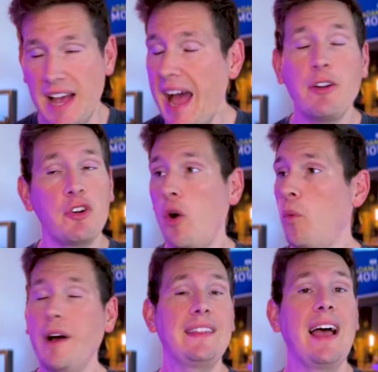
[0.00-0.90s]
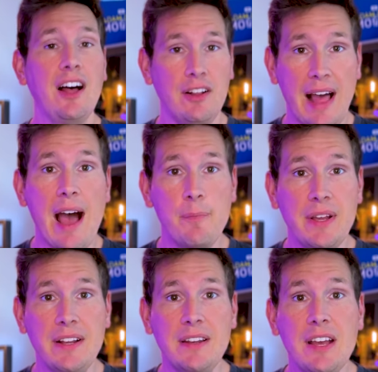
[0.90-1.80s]
I don't know what the hell
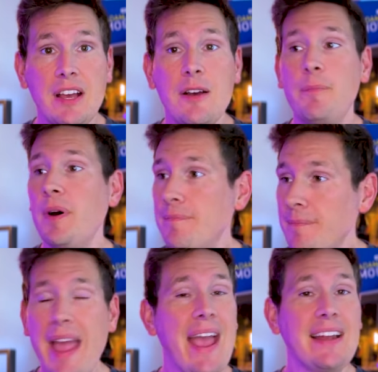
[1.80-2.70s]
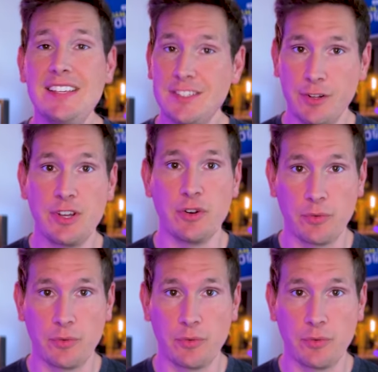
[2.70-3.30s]
happened, but man, he's looking